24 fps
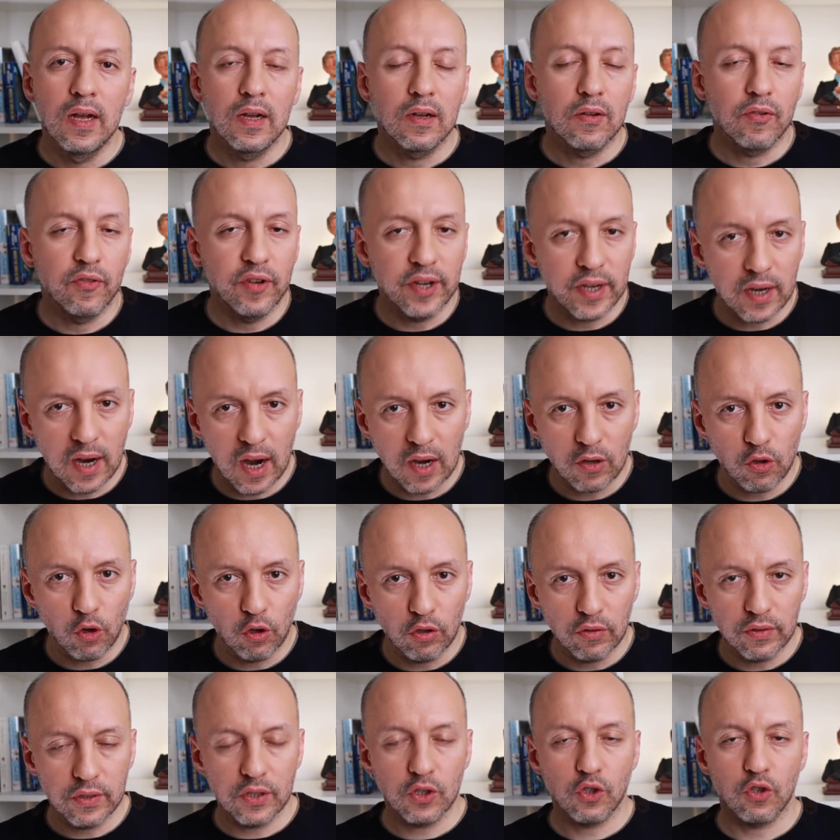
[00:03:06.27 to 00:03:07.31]
green card
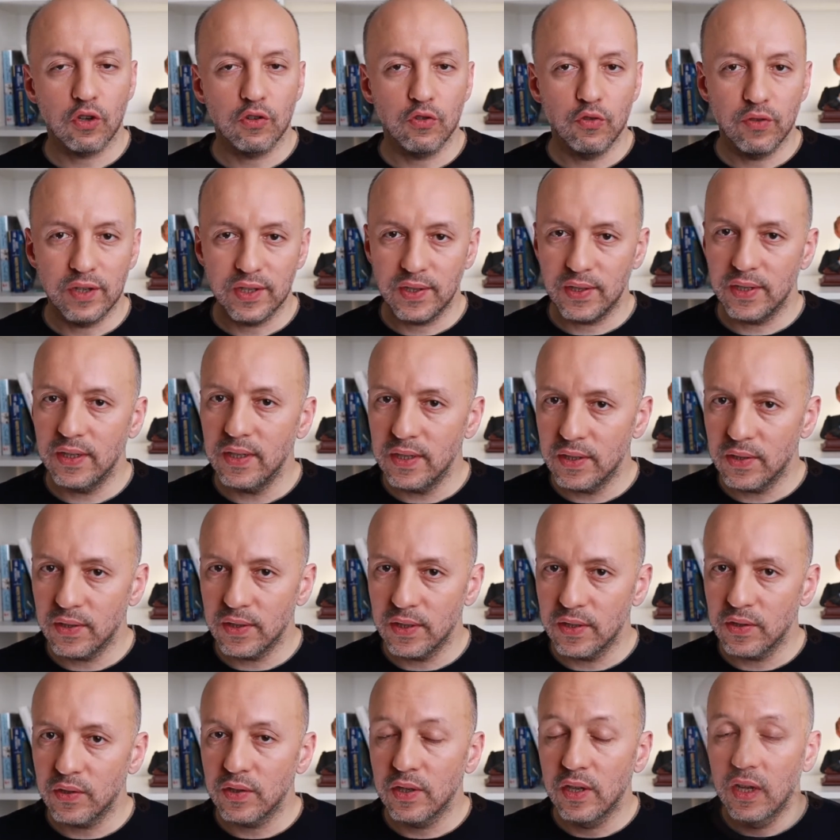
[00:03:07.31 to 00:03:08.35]
holders or US
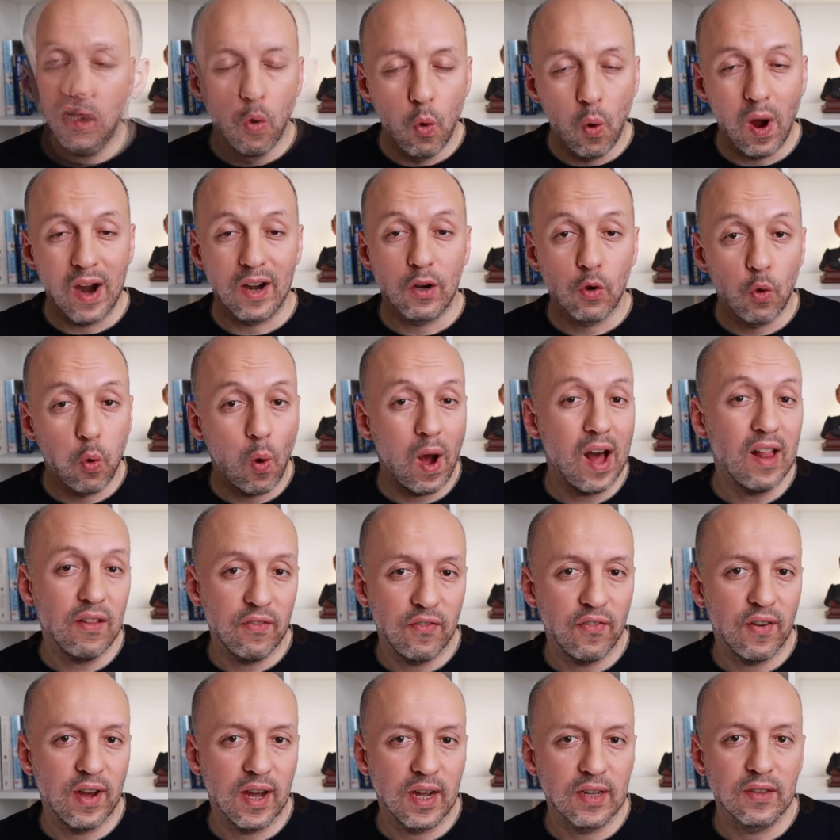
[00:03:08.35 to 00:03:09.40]
citizens who are
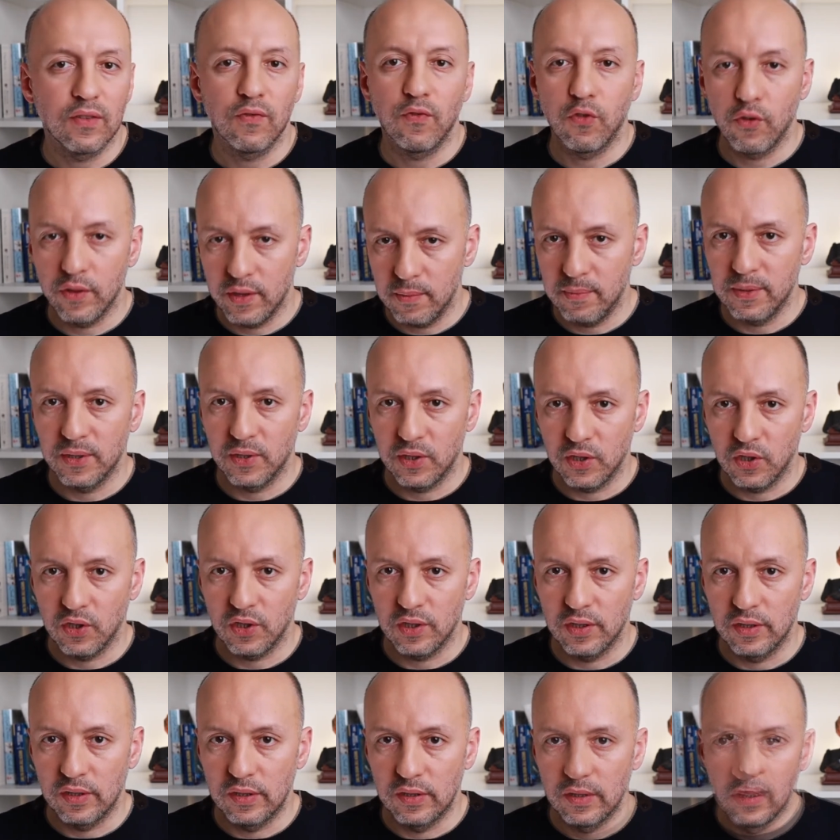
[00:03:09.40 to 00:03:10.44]
qualified for the
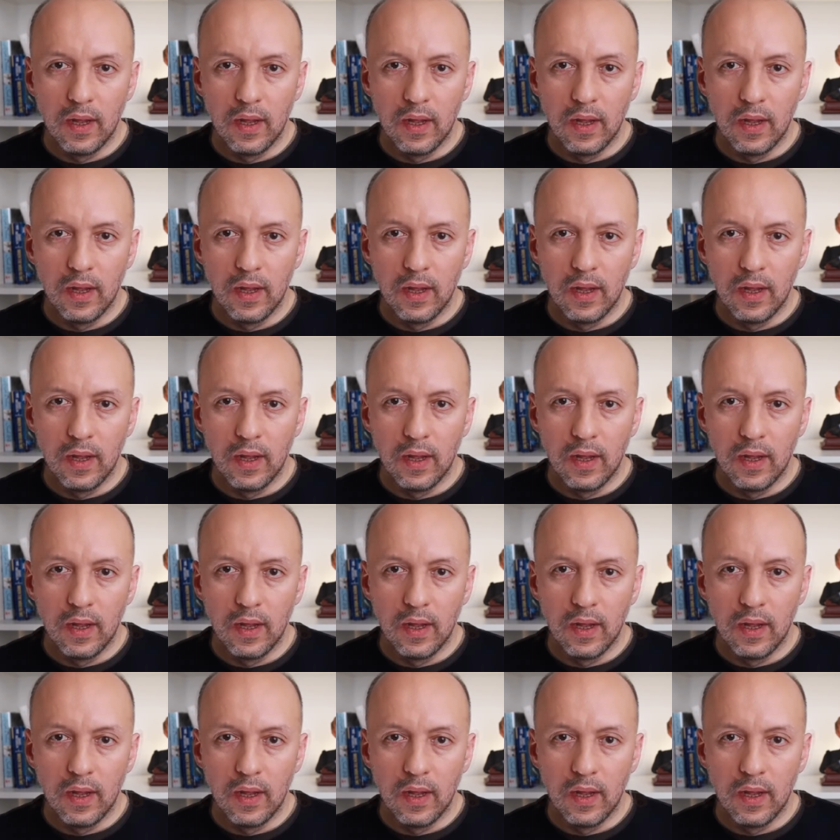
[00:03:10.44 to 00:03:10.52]
position.